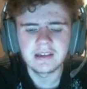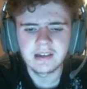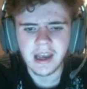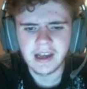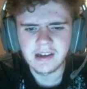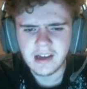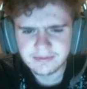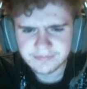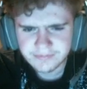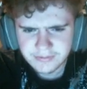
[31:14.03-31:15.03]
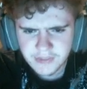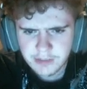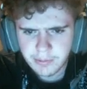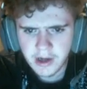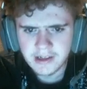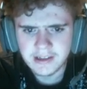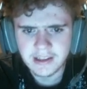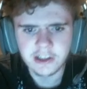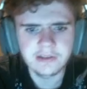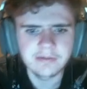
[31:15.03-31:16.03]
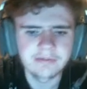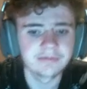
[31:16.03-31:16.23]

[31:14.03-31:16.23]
Aina, spotted deer.